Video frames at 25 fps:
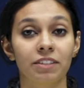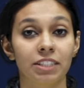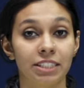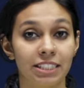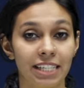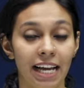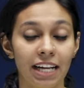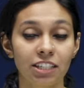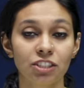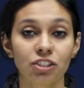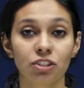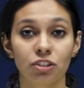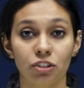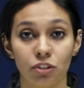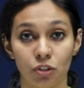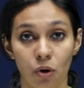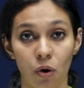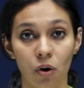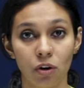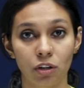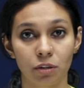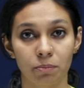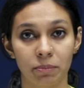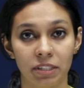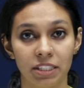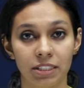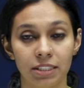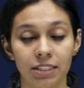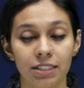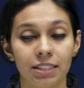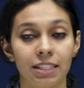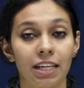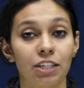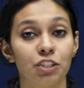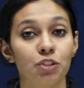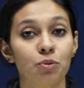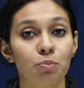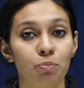attached the document
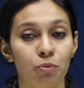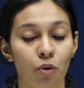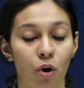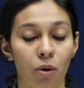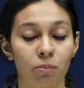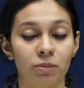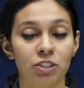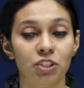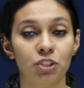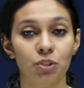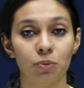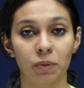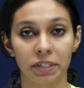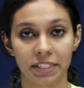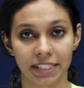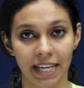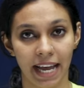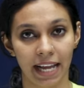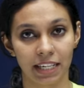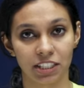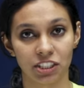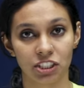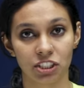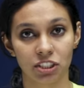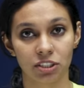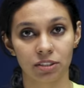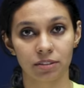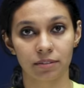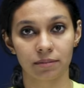that you promised to attach.